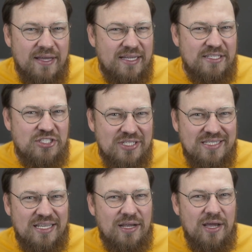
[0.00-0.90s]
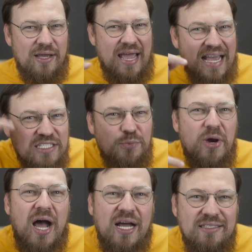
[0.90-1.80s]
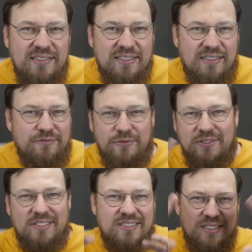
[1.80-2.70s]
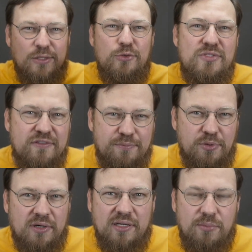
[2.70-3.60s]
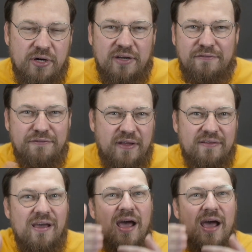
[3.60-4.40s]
It's just that as we're hunting for this elusive product market fit,